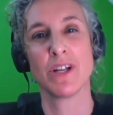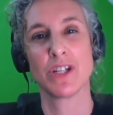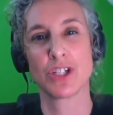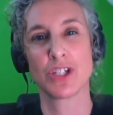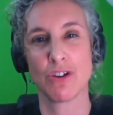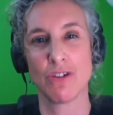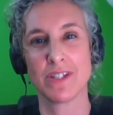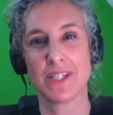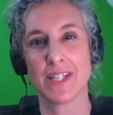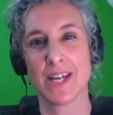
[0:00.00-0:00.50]
much
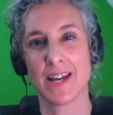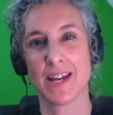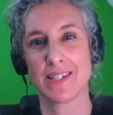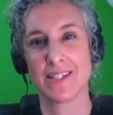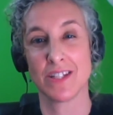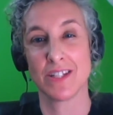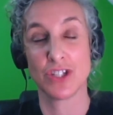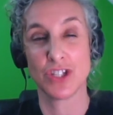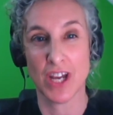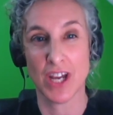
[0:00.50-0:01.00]
contact
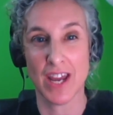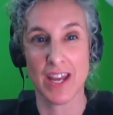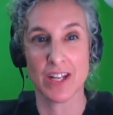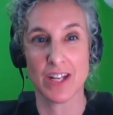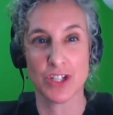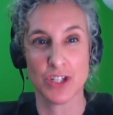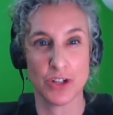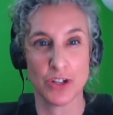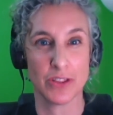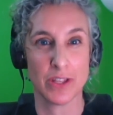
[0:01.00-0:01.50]
has
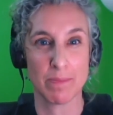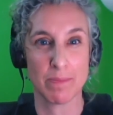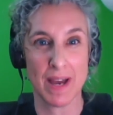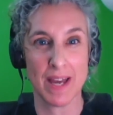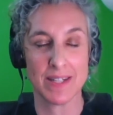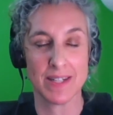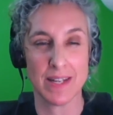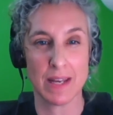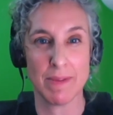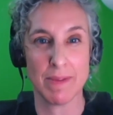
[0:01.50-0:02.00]
changed during the
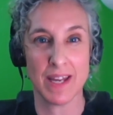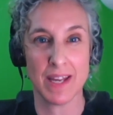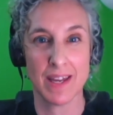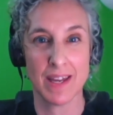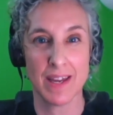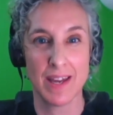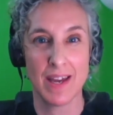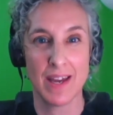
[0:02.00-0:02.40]
pandemic